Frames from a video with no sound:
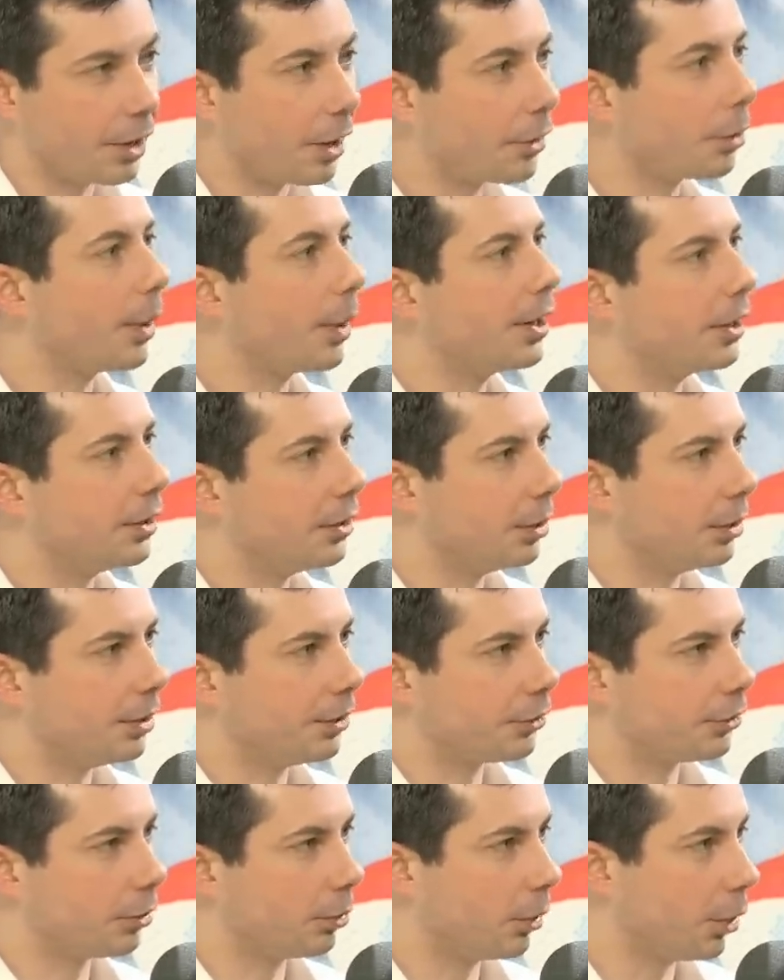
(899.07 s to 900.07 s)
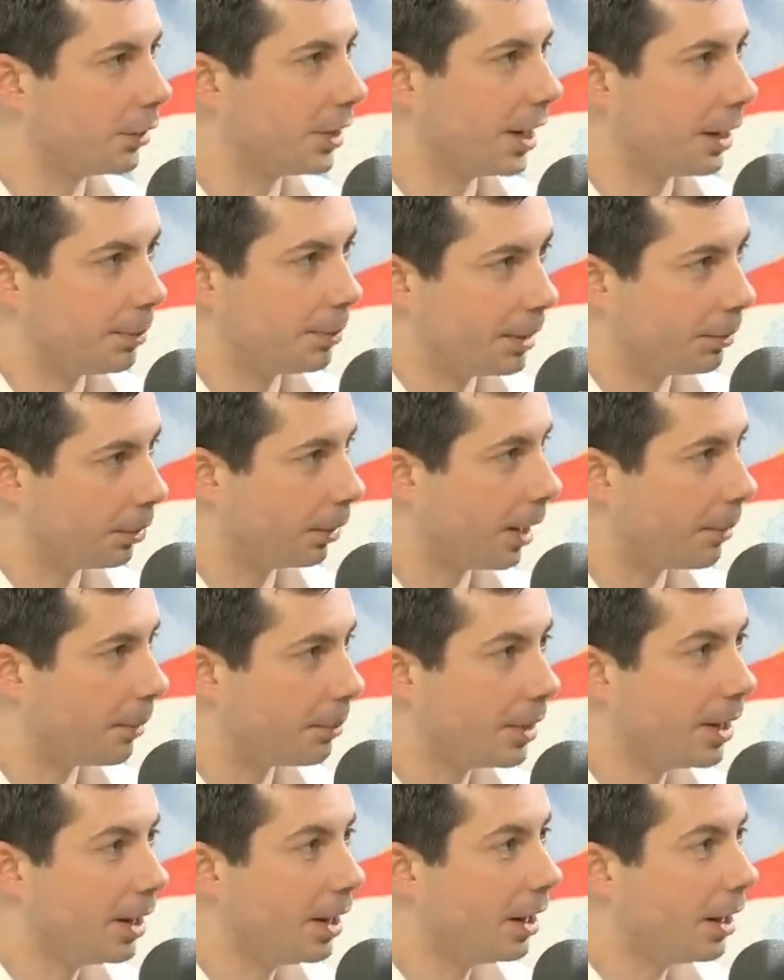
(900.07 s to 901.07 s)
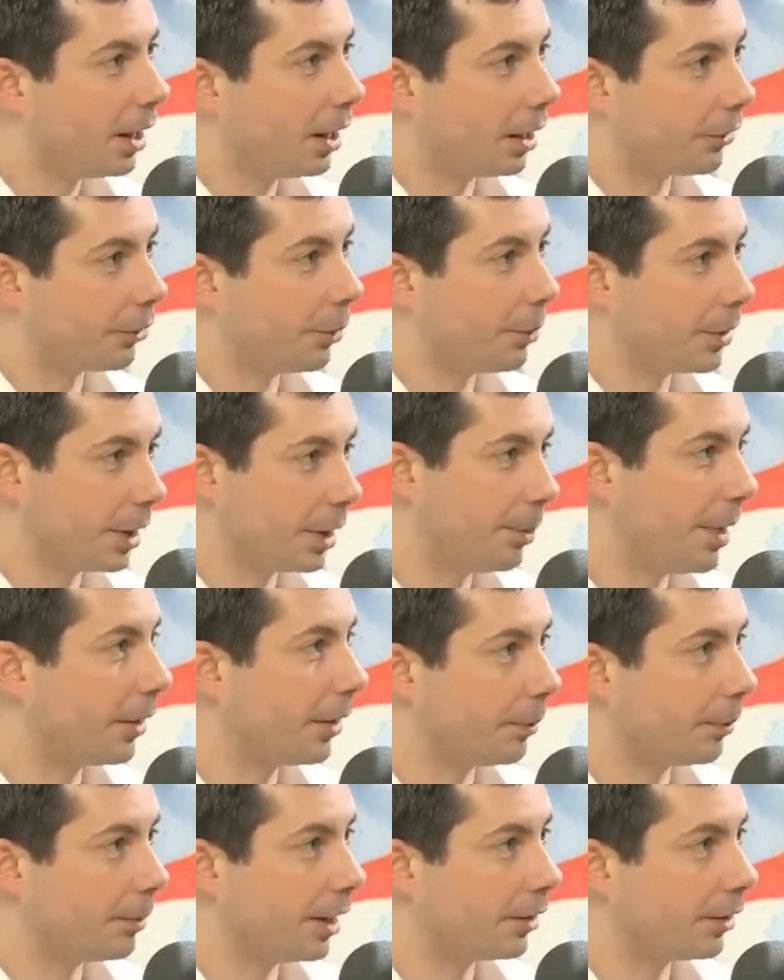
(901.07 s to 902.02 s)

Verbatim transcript: Another way to do it is to rotate people up uh, from the appellate